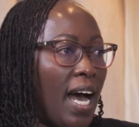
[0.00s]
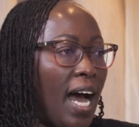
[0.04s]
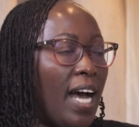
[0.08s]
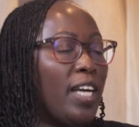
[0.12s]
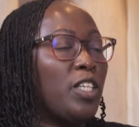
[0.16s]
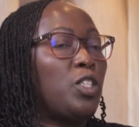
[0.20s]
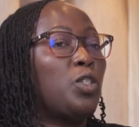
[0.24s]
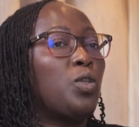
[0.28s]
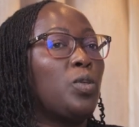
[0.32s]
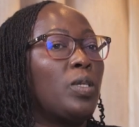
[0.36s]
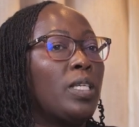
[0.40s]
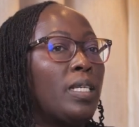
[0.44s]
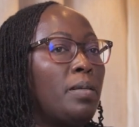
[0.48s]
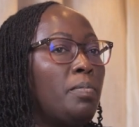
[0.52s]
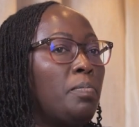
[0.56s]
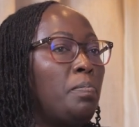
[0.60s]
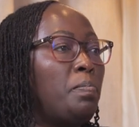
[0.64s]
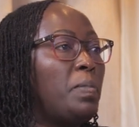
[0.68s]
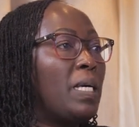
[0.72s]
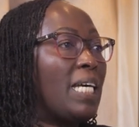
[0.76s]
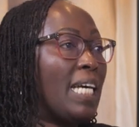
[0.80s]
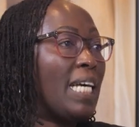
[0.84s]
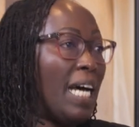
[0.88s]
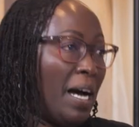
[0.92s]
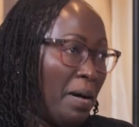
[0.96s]
I should
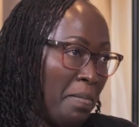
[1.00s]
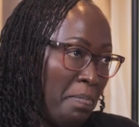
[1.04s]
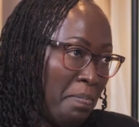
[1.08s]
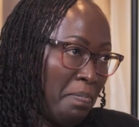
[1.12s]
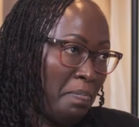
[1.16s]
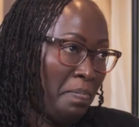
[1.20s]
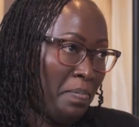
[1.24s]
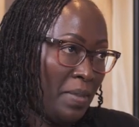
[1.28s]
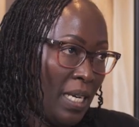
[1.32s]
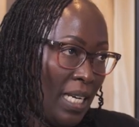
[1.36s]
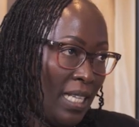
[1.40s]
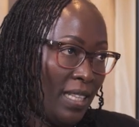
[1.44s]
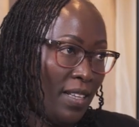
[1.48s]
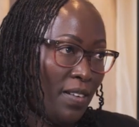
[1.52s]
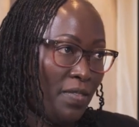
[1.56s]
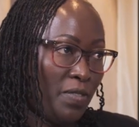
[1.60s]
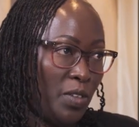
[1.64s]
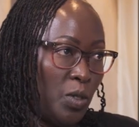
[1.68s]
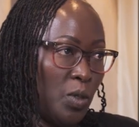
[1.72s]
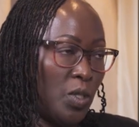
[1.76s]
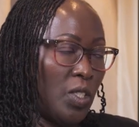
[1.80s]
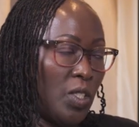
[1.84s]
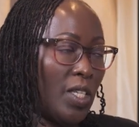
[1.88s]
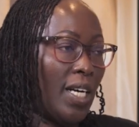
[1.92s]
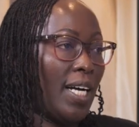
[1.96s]
become in the
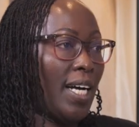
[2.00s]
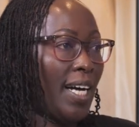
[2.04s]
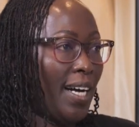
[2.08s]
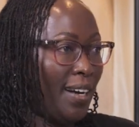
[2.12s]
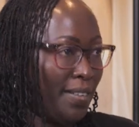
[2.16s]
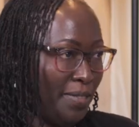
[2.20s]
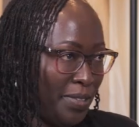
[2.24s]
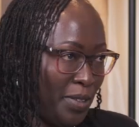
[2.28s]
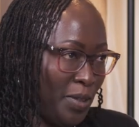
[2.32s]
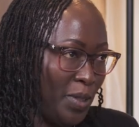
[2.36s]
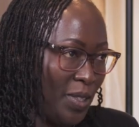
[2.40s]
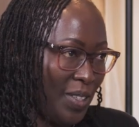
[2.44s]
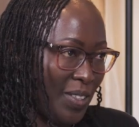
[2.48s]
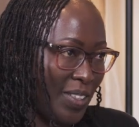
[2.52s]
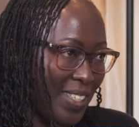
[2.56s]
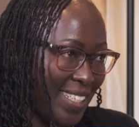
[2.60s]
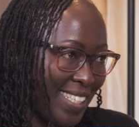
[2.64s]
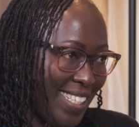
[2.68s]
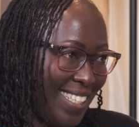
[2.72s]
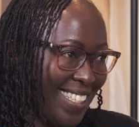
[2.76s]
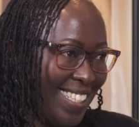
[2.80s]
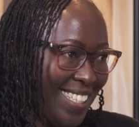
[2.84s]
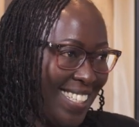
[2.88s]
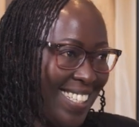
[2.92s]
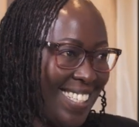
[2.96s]
future, a
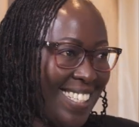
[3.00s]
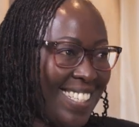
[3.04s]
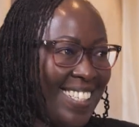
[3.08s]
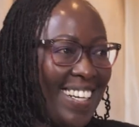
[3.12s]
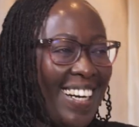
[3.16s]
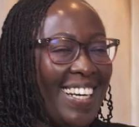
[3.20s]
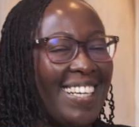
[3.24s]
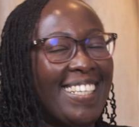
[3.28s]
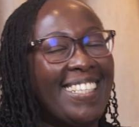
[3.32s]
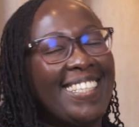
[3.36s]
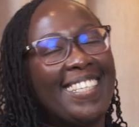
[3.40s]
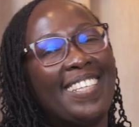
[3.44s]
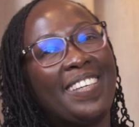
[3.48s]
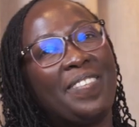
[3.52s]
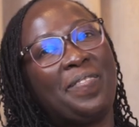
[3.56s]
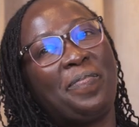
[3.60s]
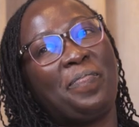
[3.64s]
futurist. Right?